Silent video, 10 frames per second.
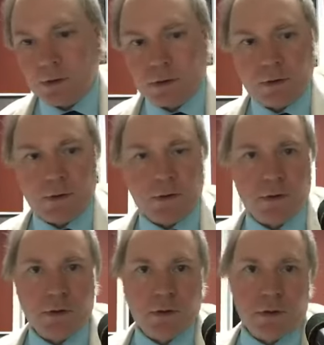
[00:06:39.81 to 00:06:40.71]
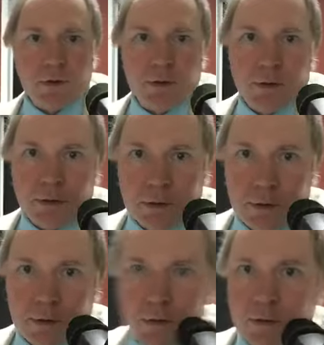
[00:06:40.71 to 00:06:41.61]
WEMB Erwin,
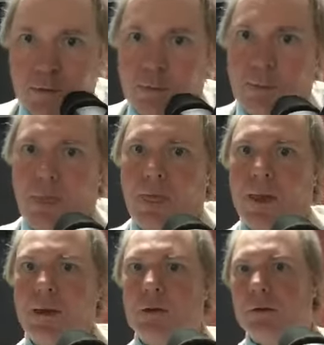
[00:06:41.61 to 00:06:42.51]
1420